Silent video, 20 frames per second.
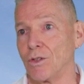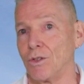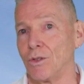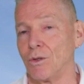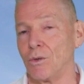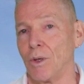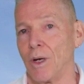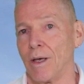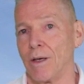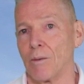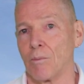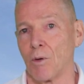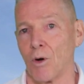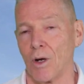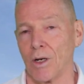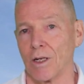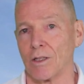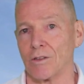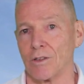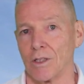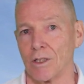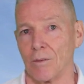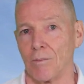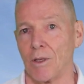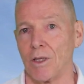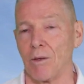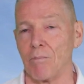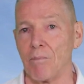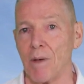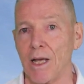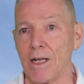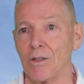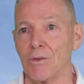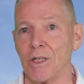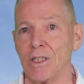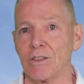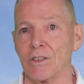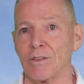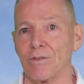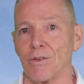two products in them. And the main
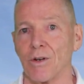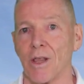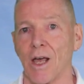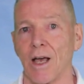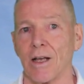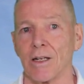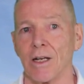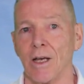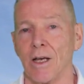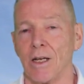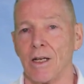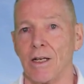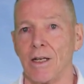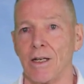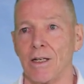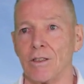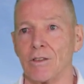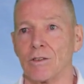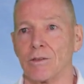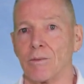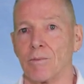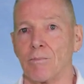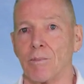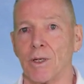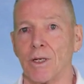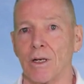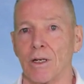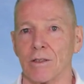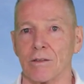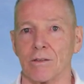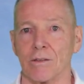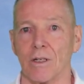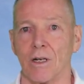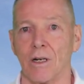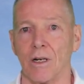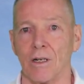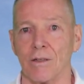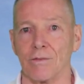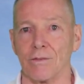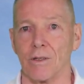reason for that is because
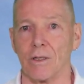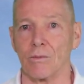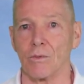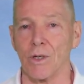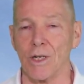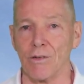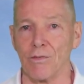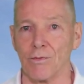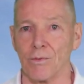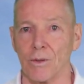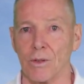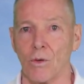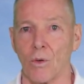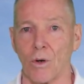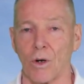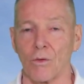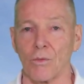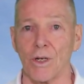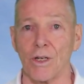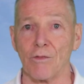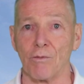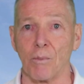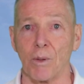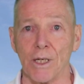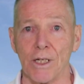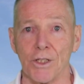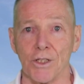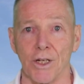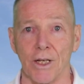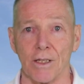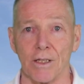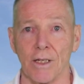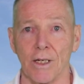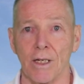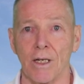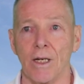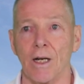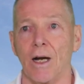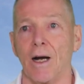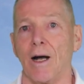of reef, coral reef bleaching.
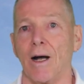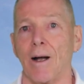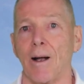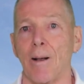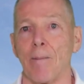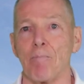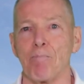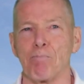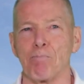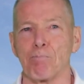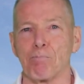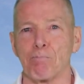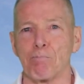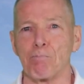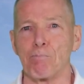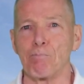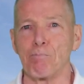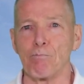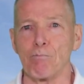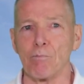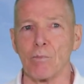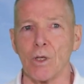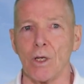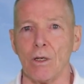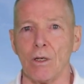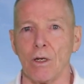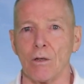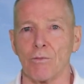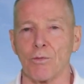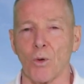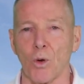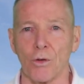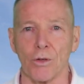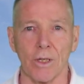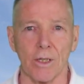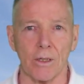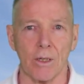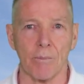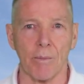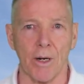Um,
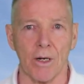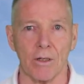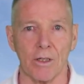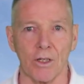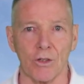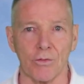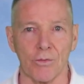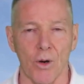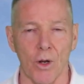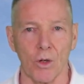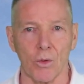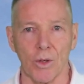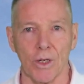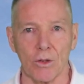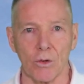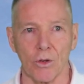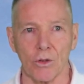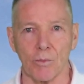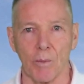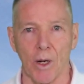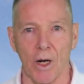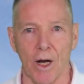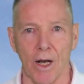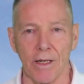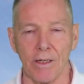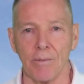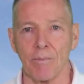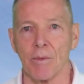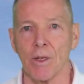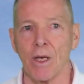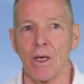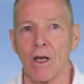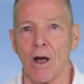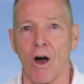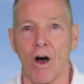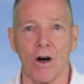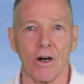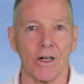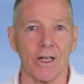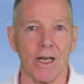Florida apparently is following close behind.
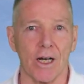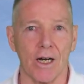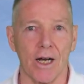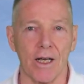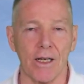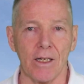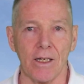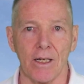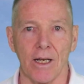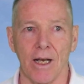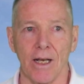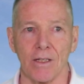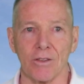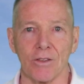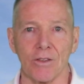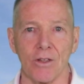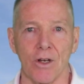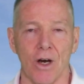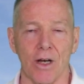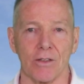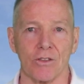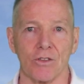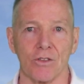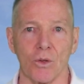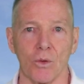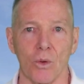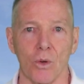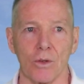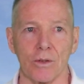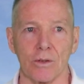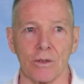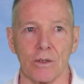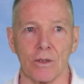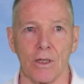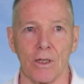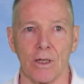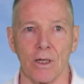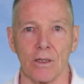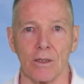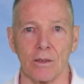REI has not sold
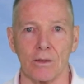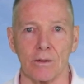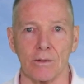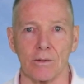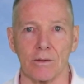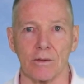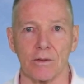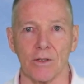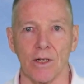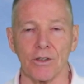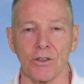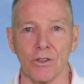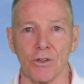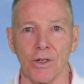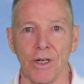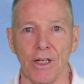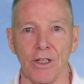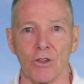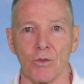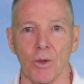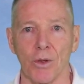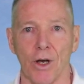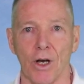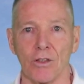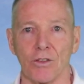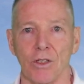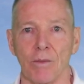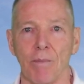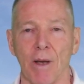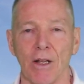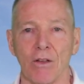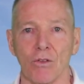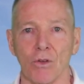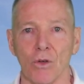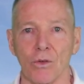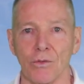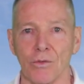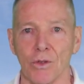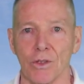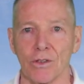uh, sunscreens with
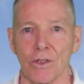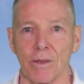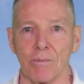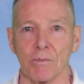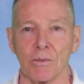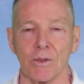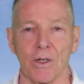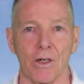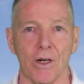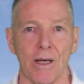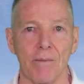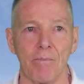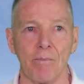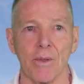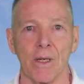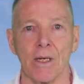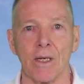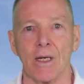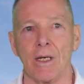oxybenzone for some time.